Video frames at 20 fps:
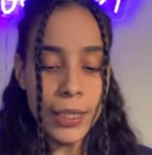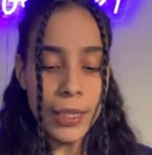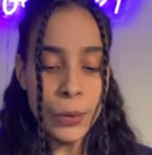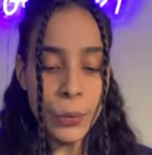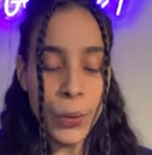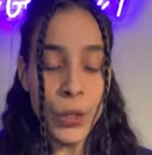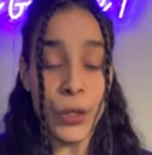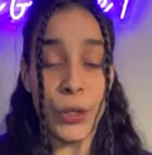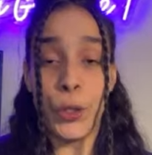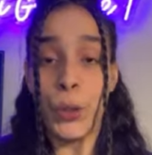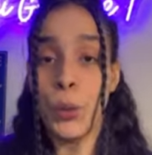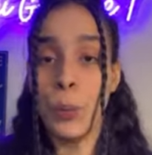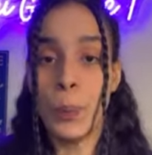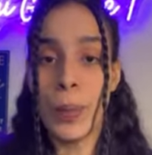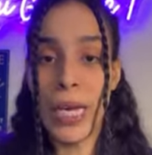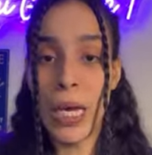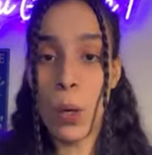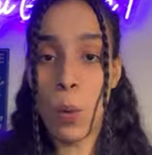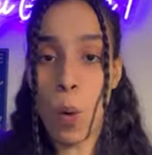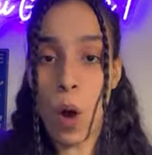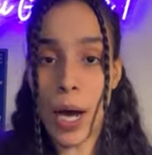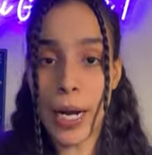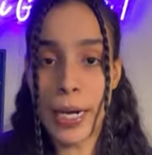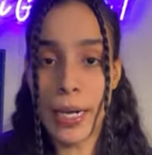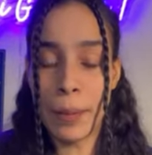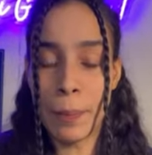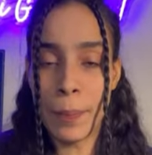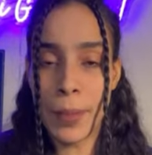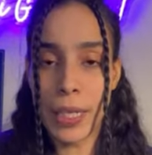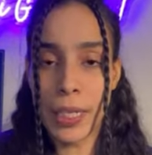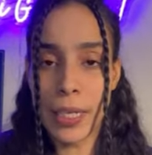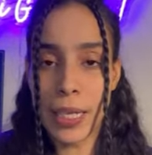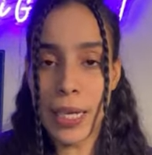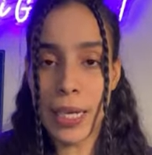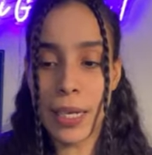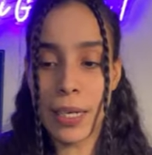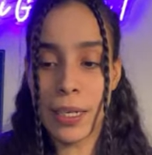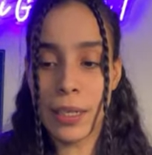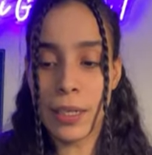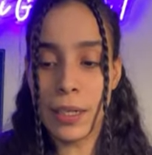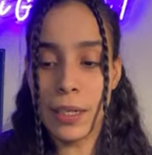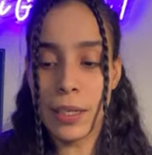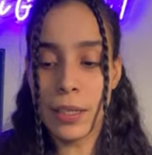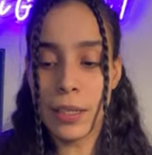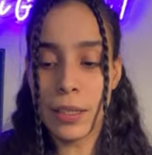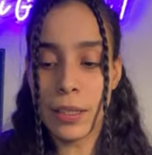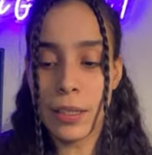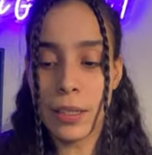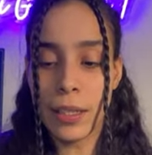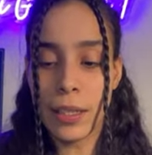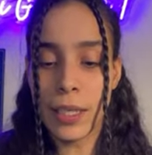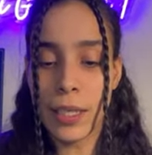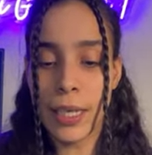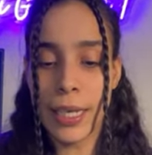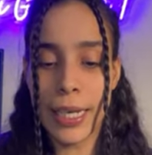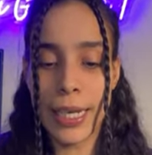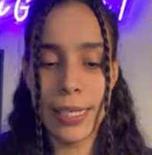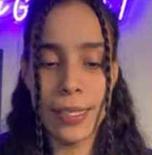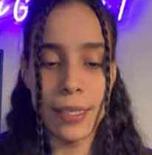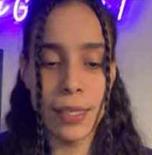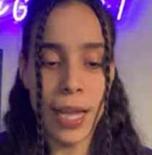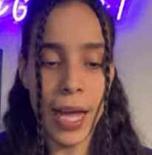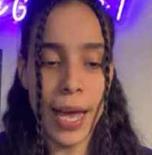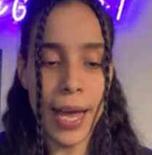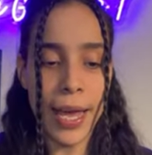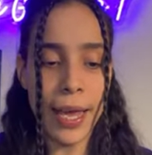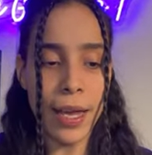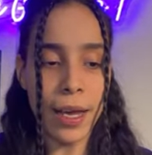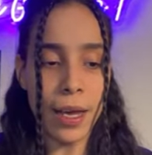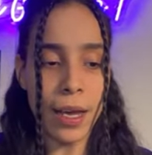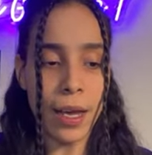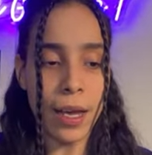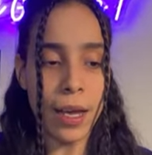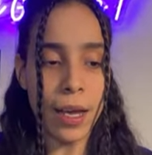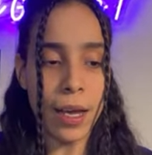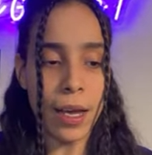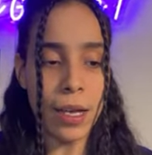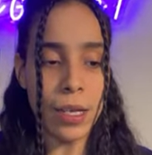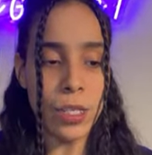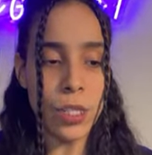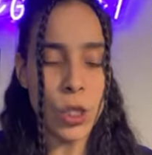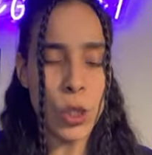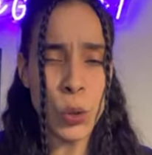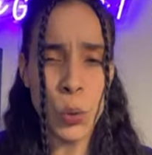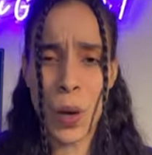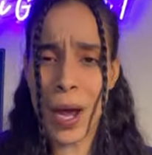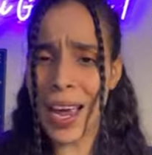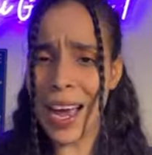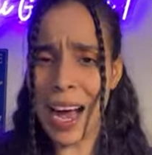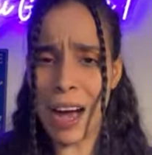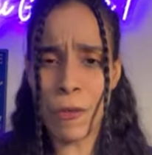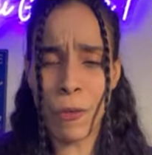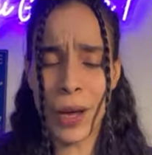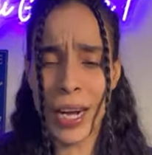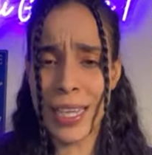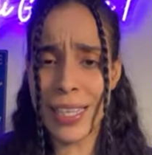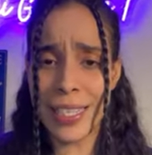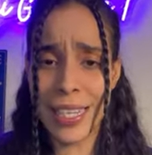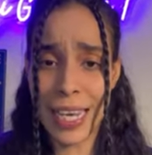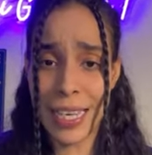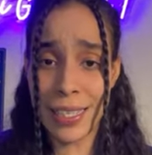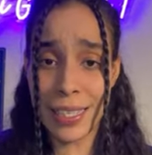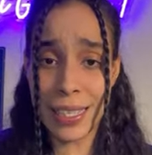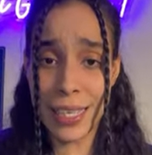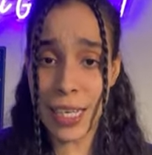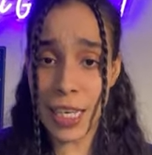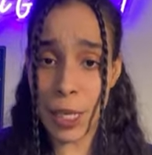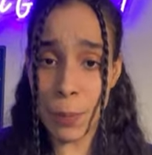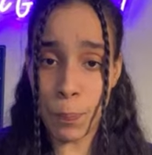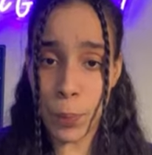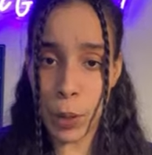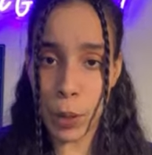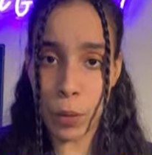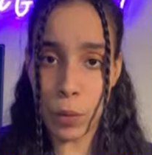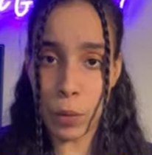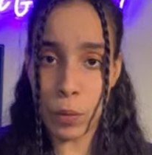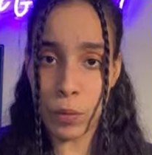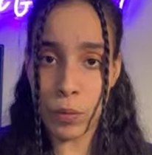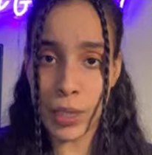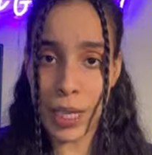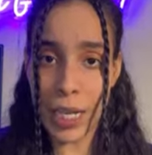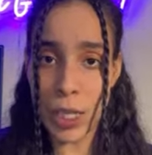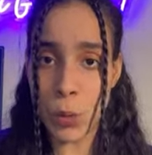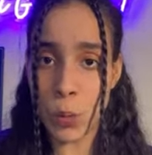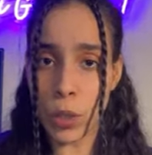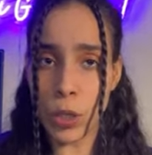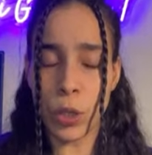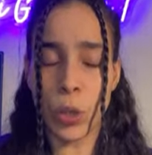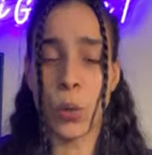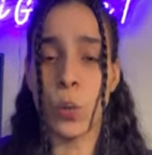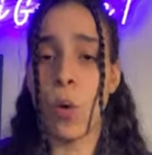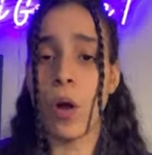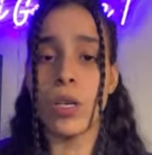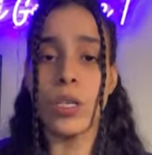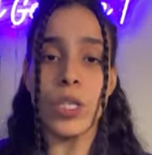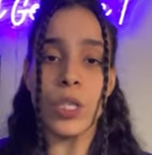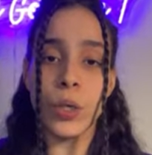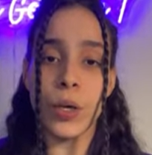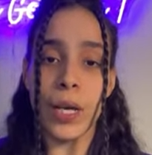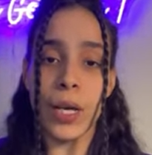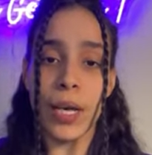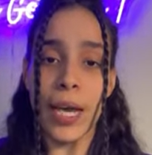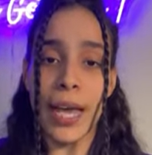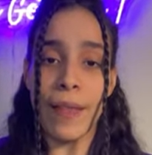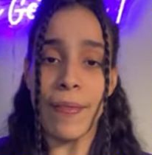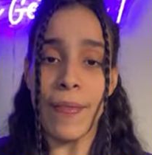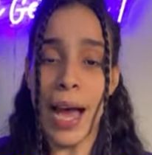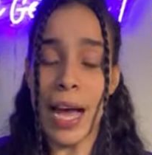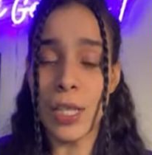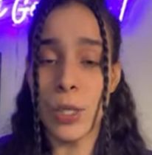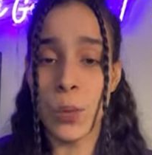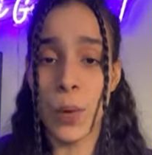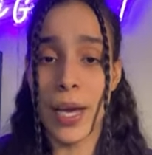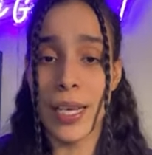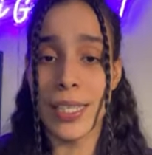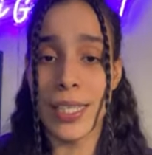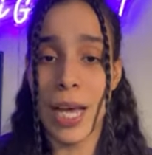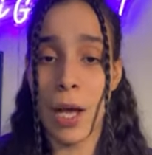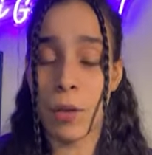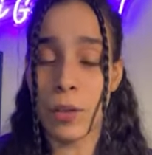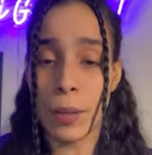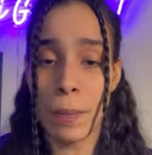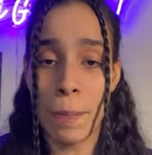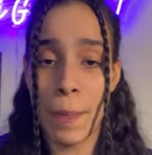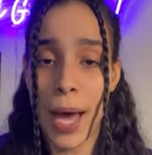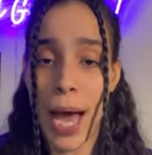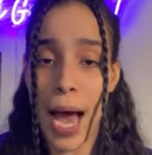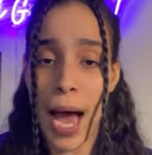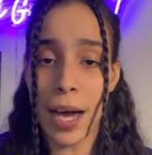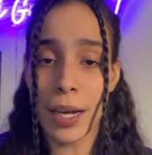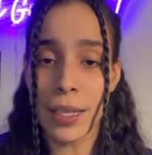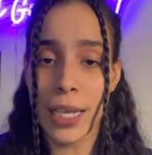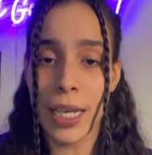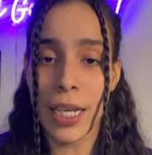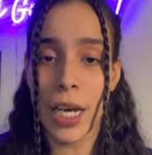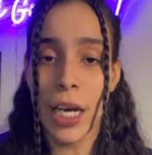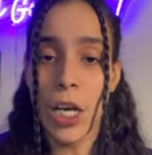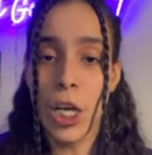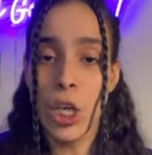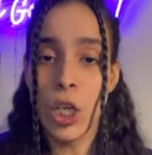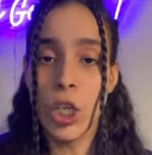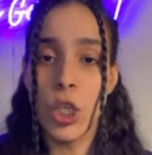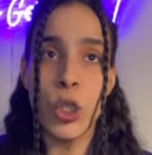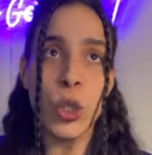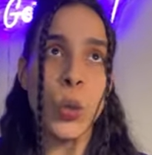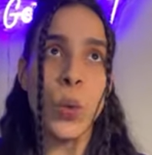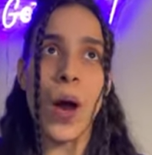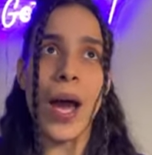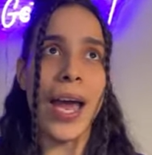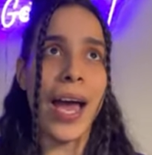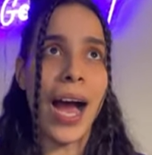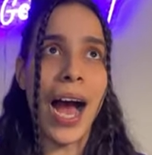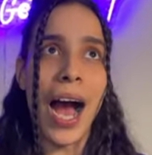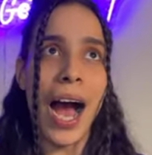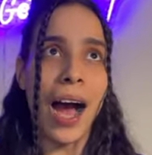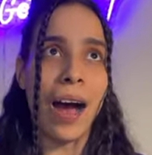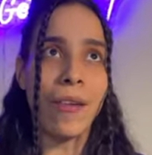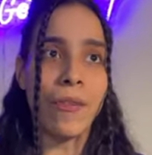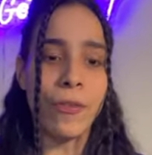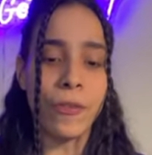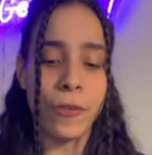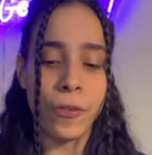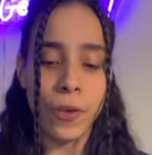with you being one in a million is like, do I have what it takes to keep you? That's what they're wondering. And that's what has held them back. Like, do I have